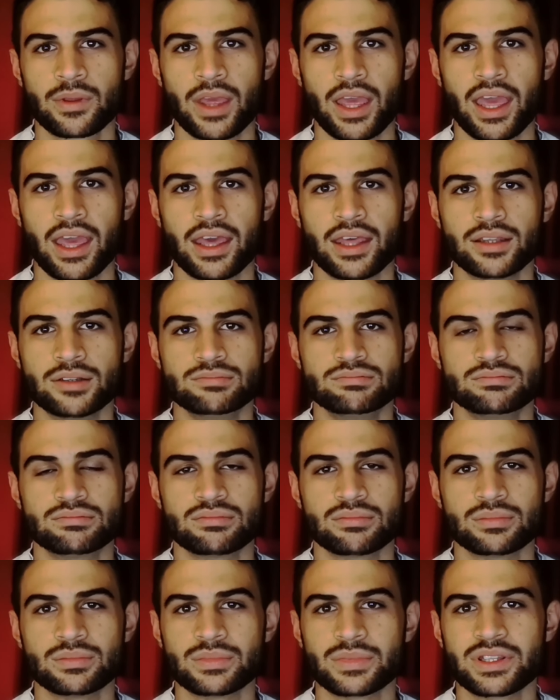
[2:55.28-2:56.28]
And
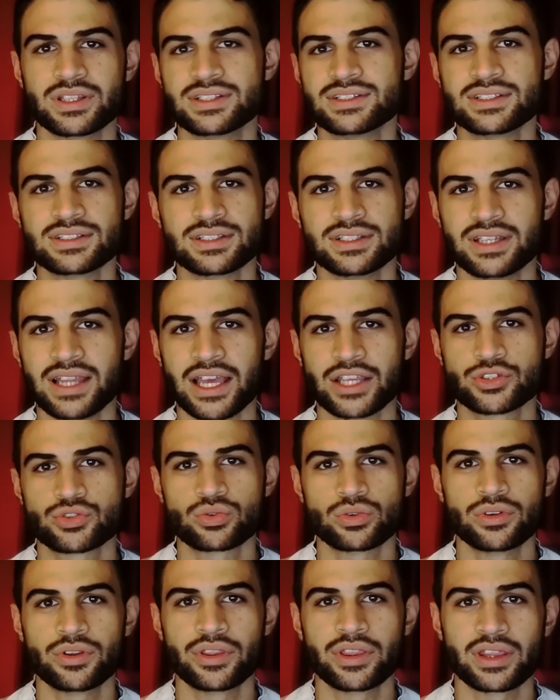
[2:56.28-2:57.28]
this is a
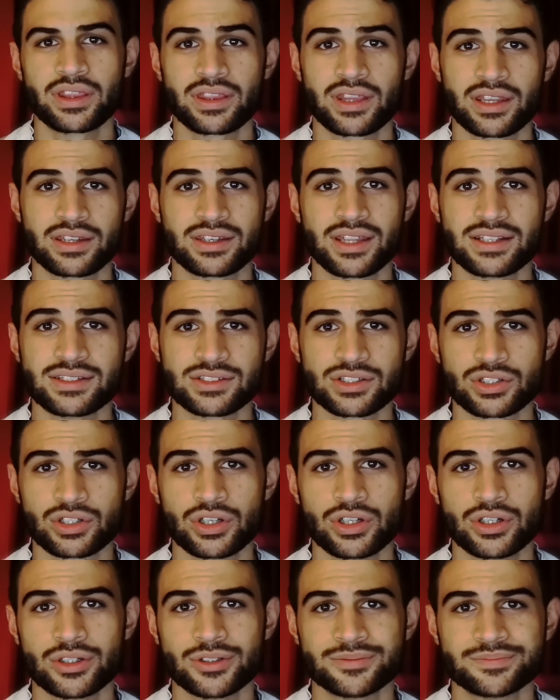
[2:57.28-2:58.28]
natural thing that does
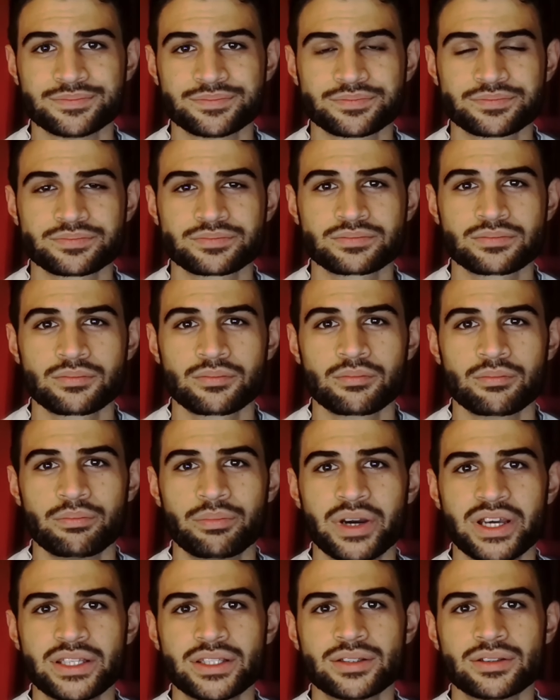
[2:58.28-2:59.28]
occur.
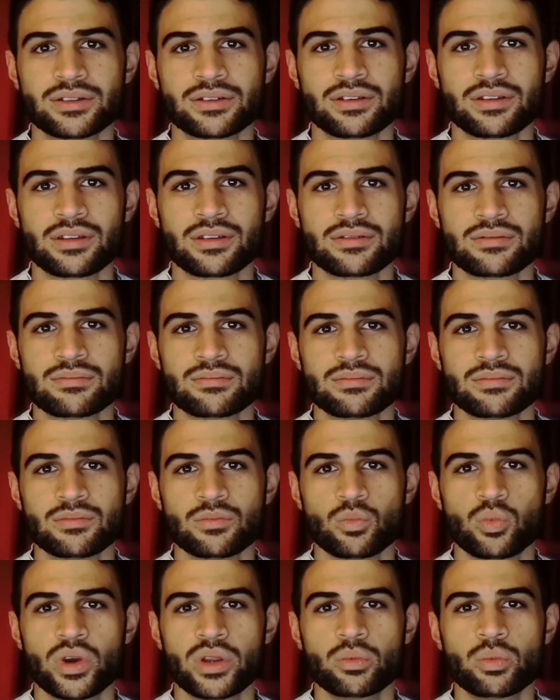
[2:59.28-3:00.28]
But
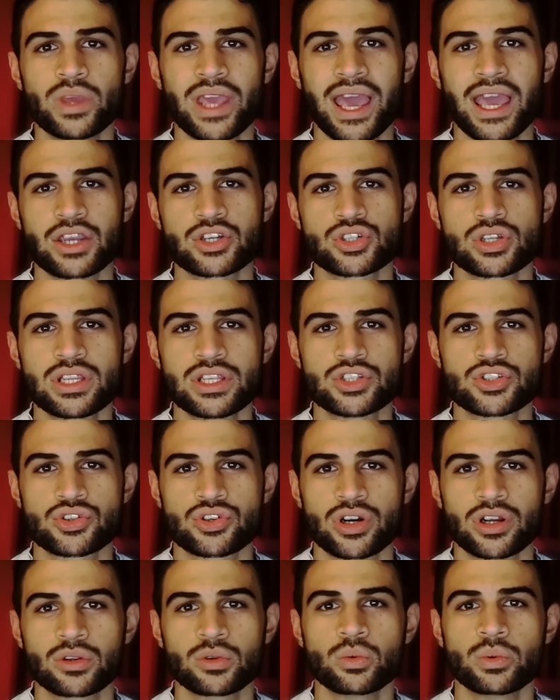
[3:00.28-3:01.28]
when we actually
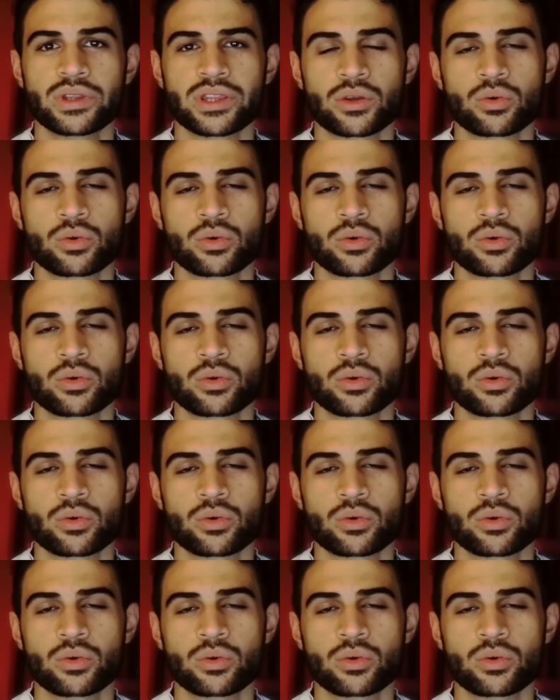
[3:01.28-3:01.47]
struggle with